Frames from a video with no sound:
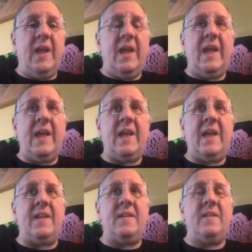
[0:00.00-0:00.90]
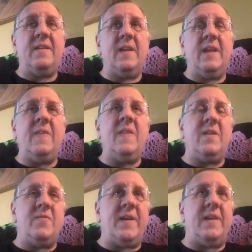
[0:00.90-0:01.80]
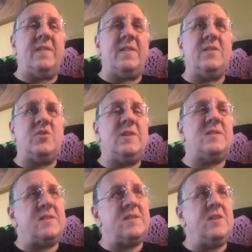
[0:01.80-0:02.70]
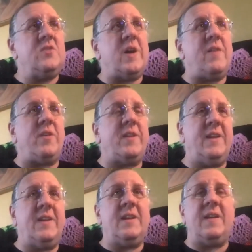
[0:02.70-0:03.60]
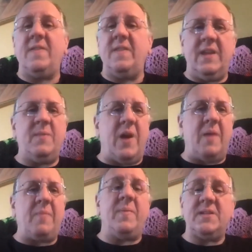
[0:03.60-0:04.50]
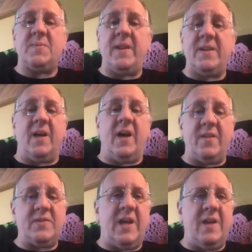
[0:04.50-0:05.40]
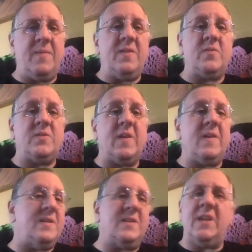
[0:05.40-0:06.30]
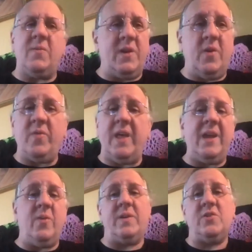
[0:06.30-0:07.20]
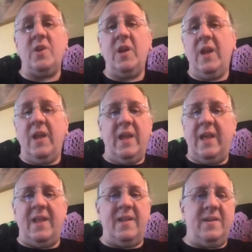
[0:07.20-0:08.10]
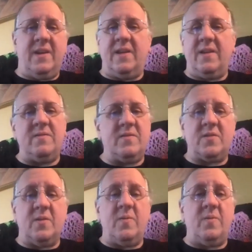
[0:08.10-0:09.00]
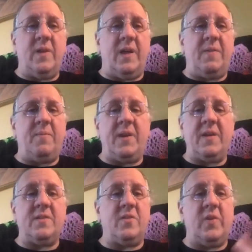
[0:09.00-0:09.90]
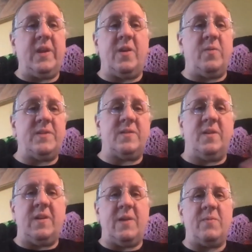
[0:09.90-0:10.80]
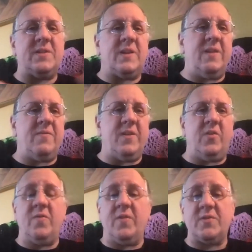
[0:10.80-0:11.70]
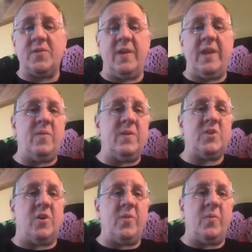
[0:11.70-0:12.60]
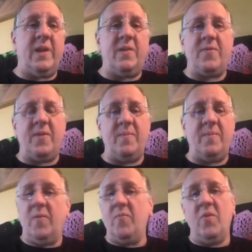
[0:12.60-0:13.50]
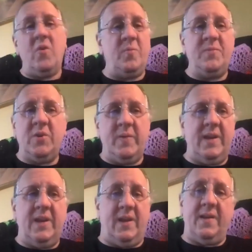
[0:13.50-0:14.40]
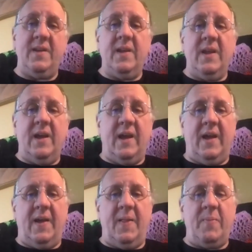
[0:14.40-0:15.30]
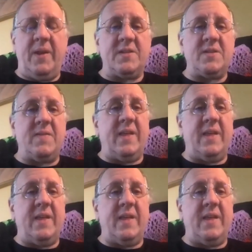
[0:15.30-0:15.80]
And in the event that Jesus did travel to India, he probably spent a lot of time in those areas because he would know the language. And because Greek was, that was kind of the universal language all the way from Rome to India because of